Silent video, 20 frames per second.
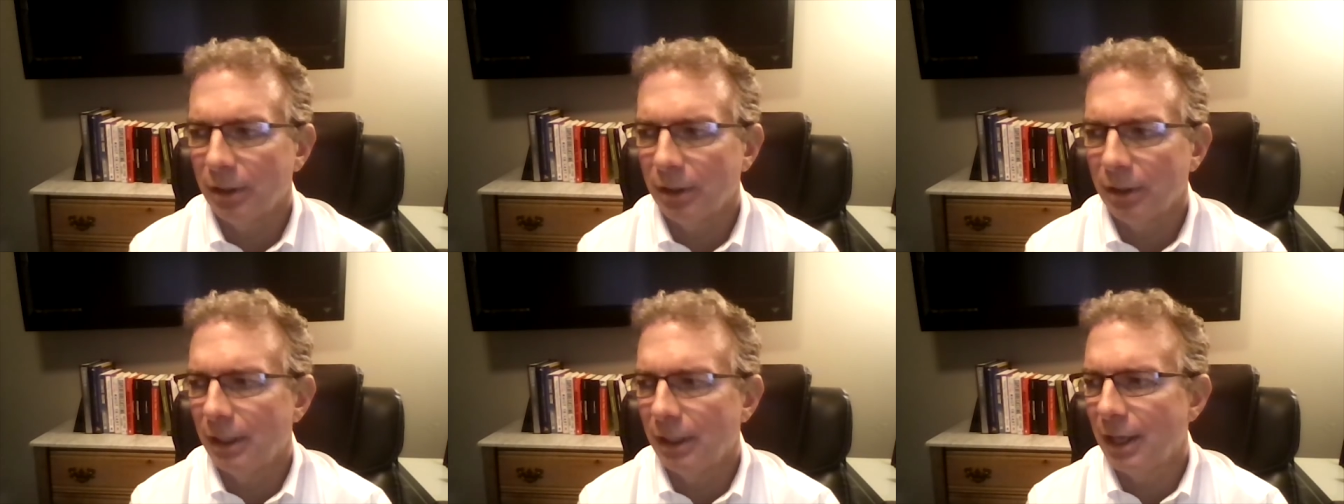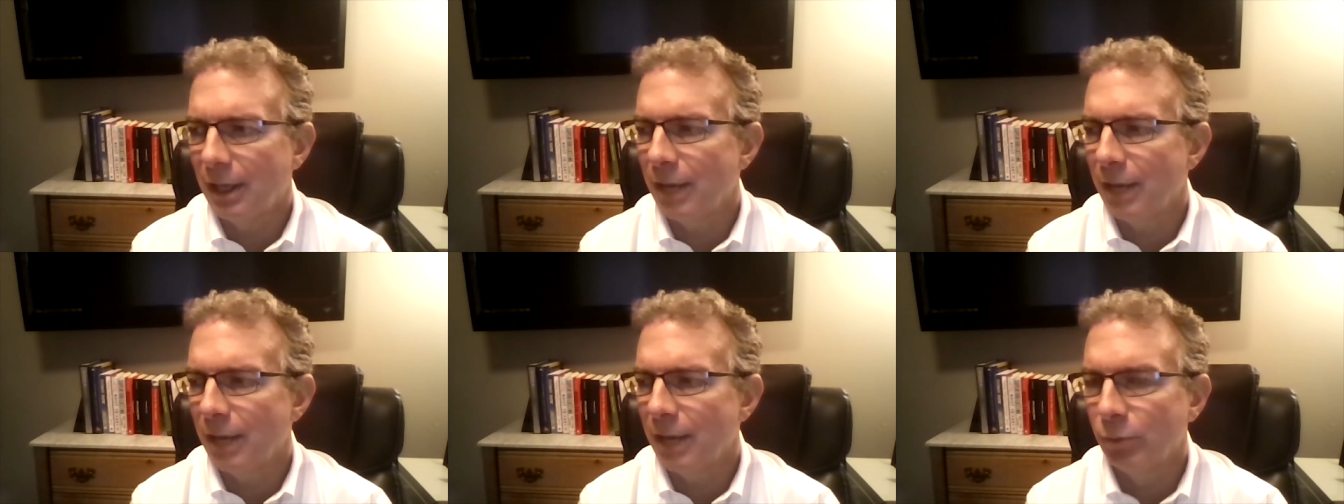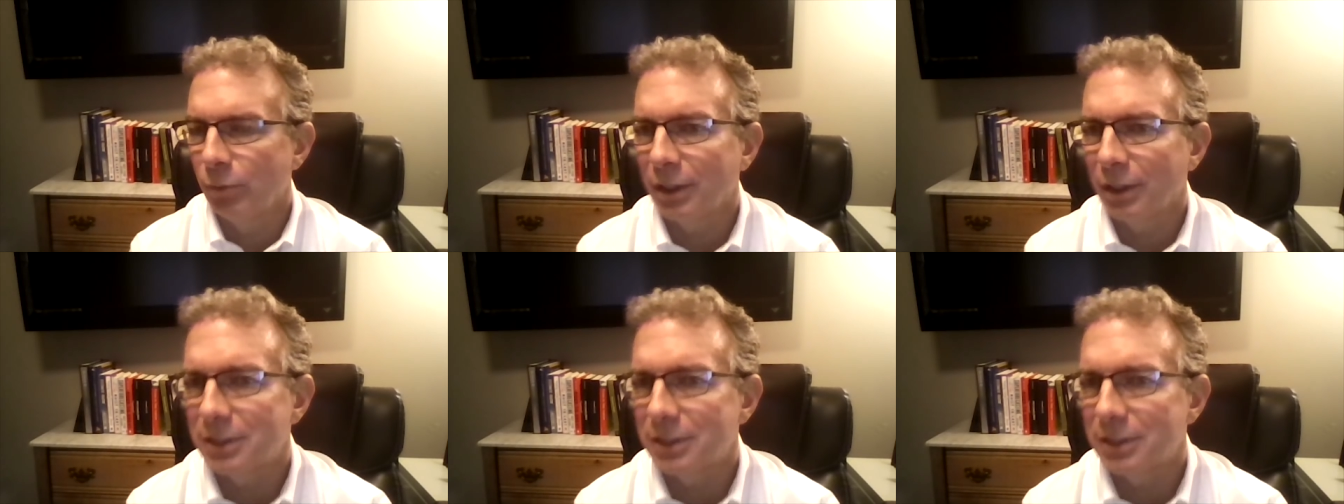and I had
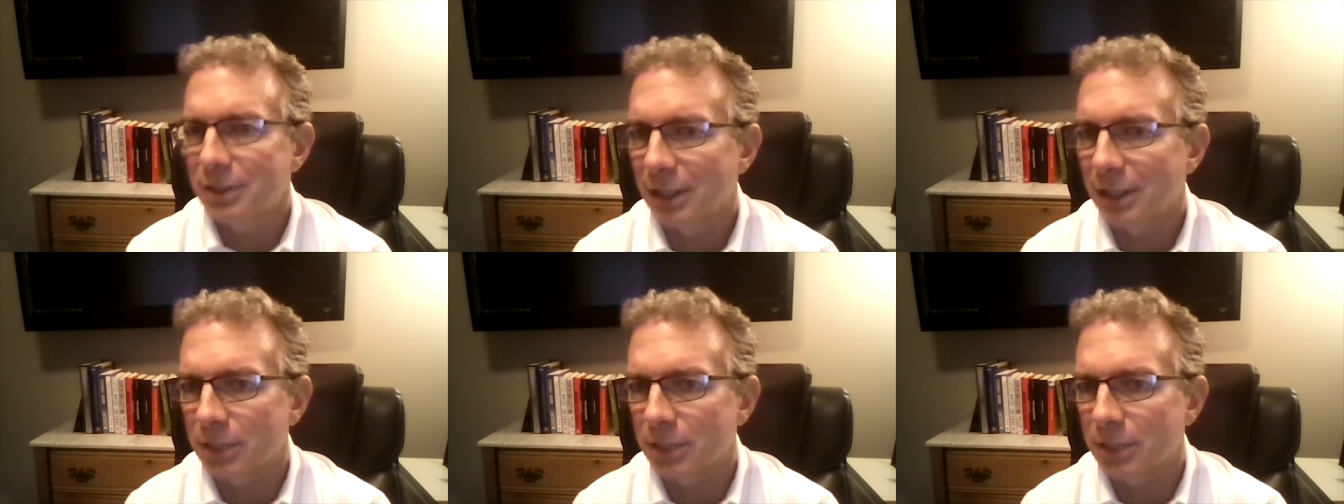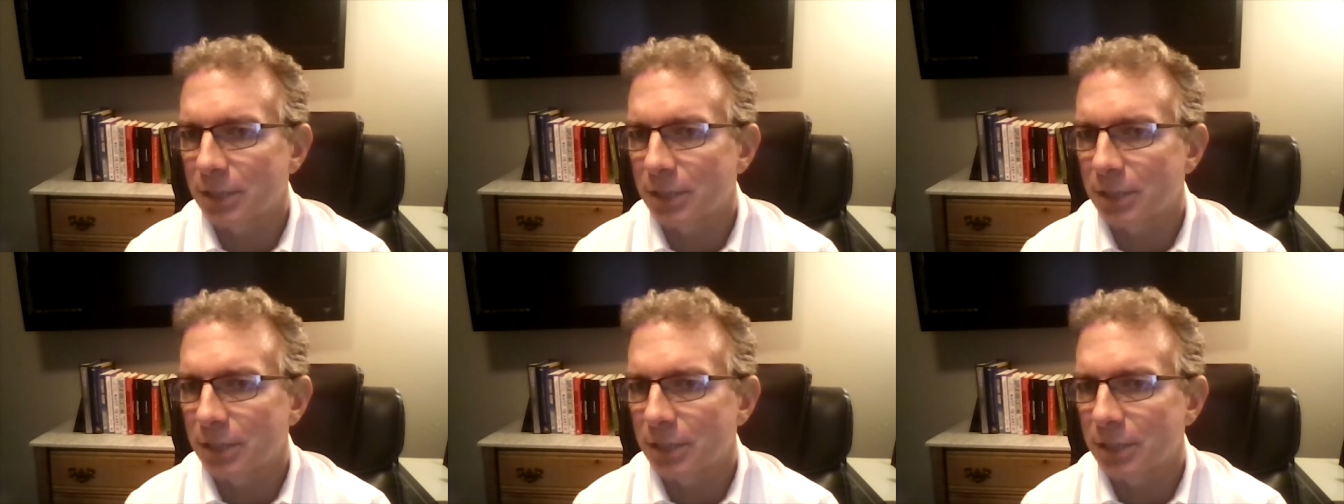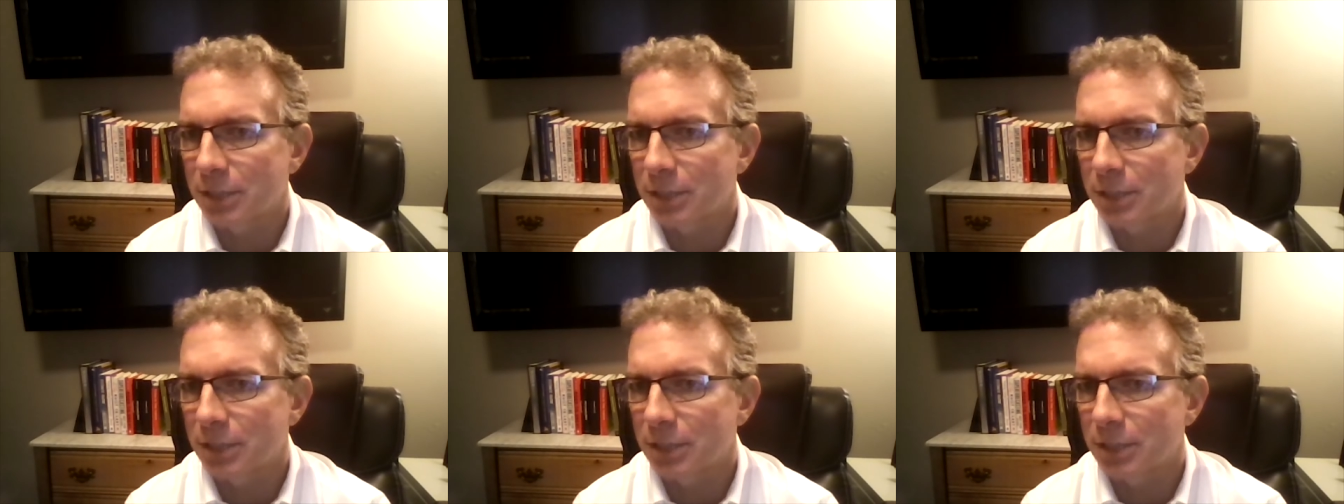realistic
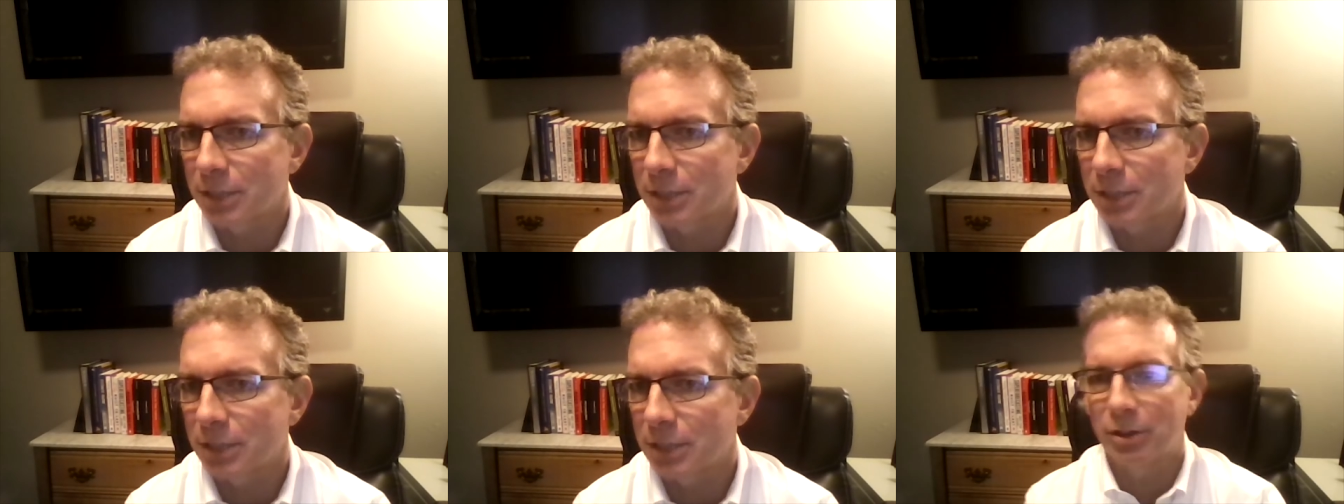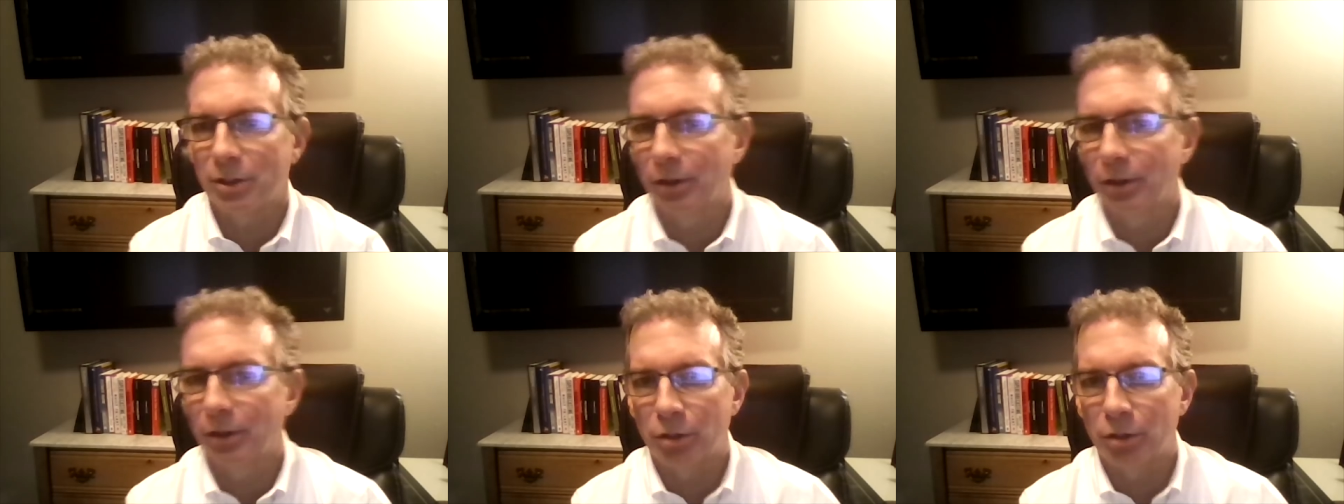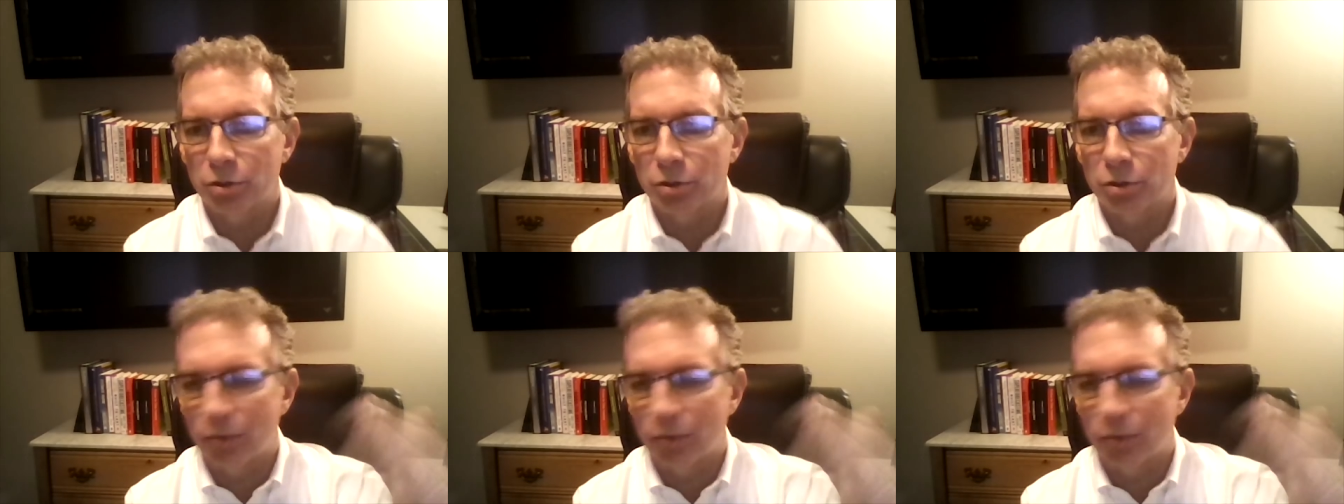expectations that it wasn't going to go
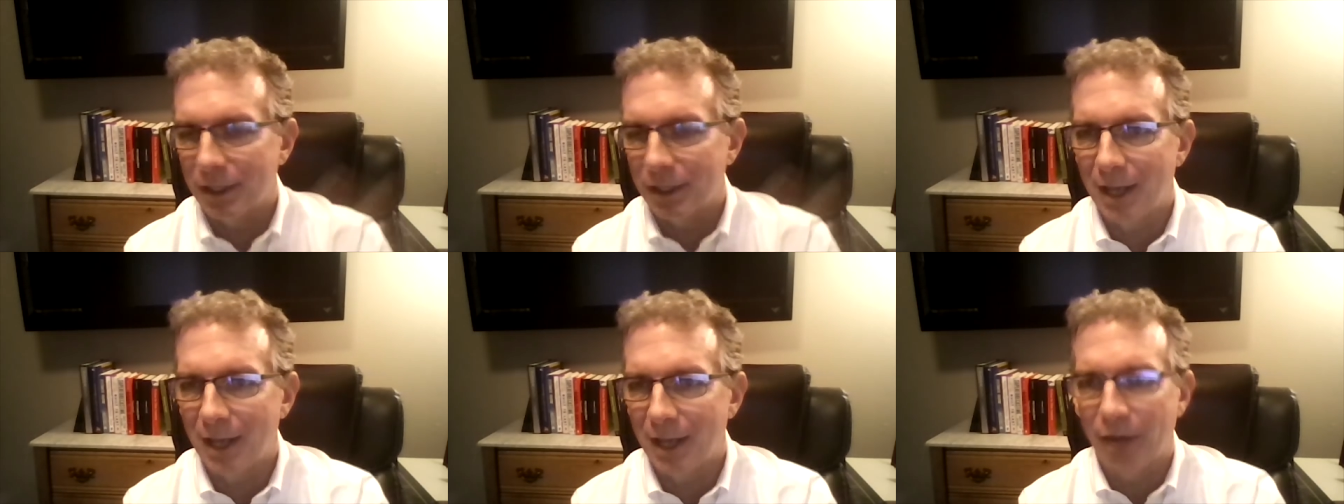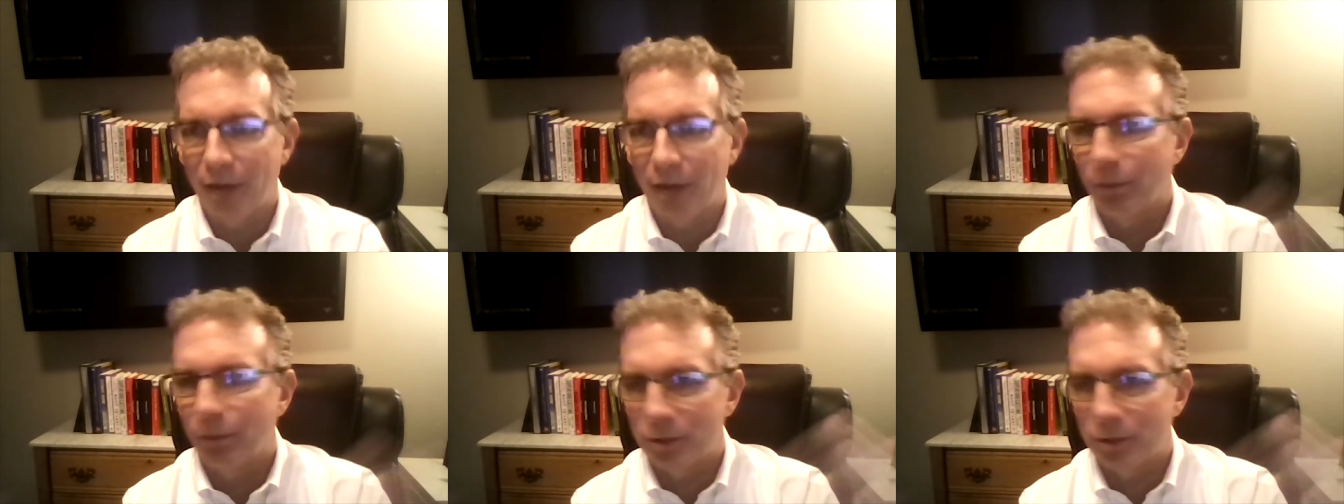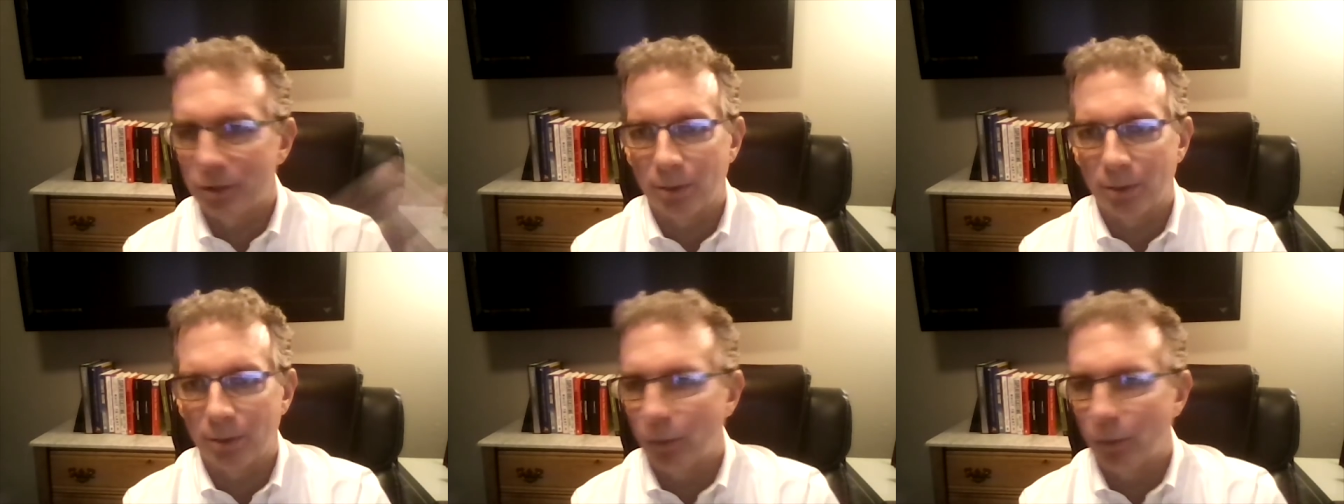straight down. It
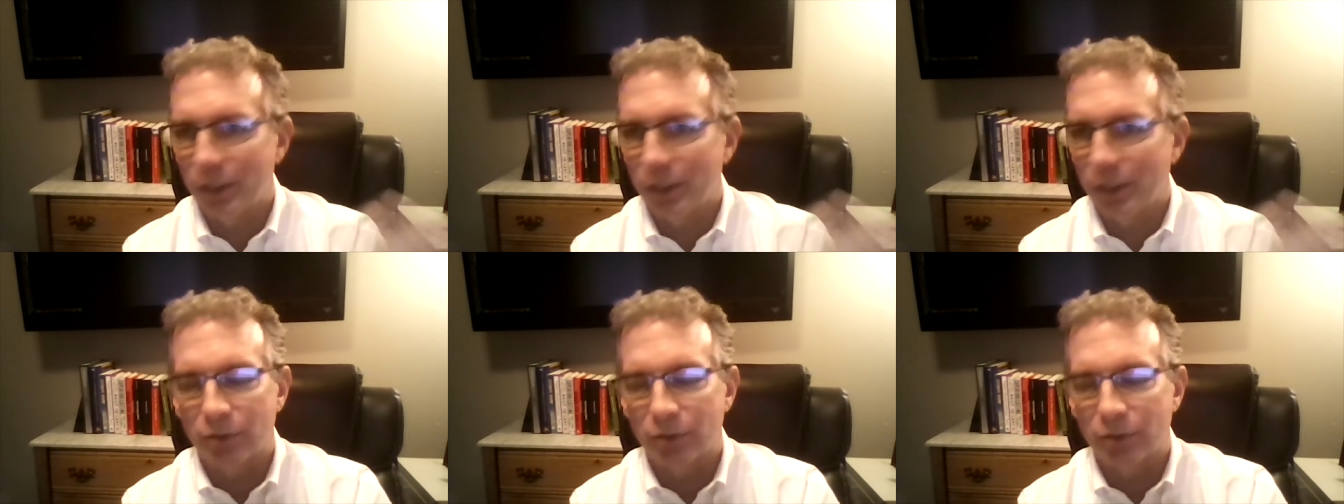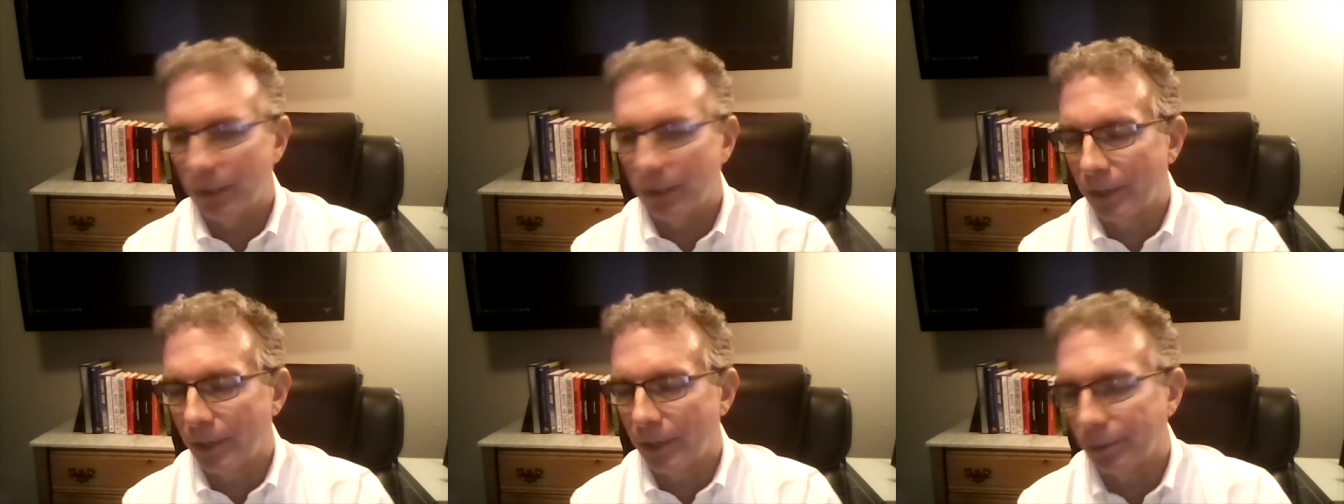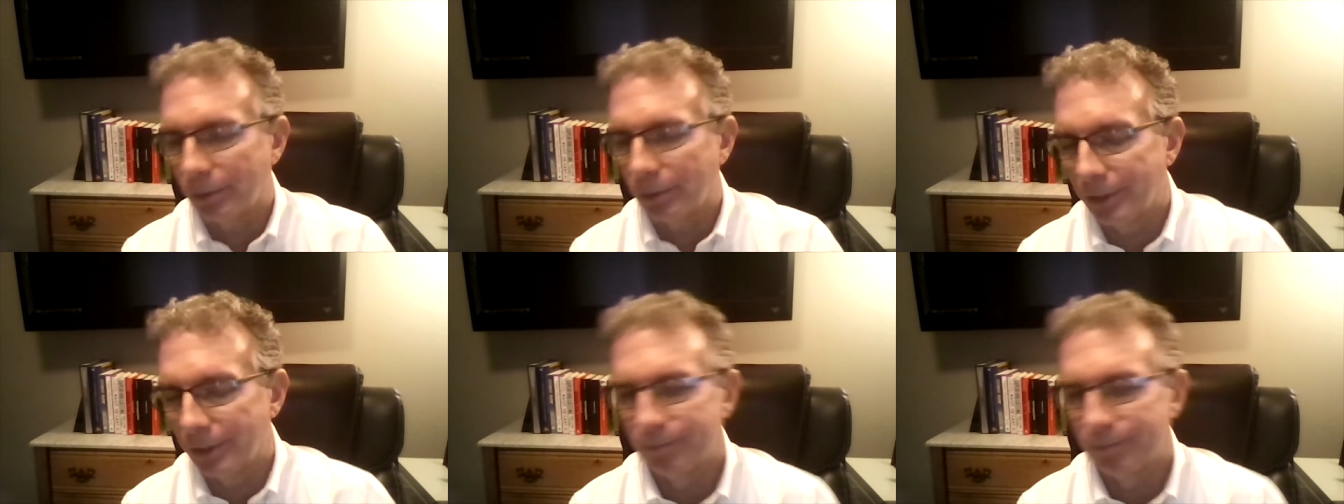wasn't going to be a winning trade right away.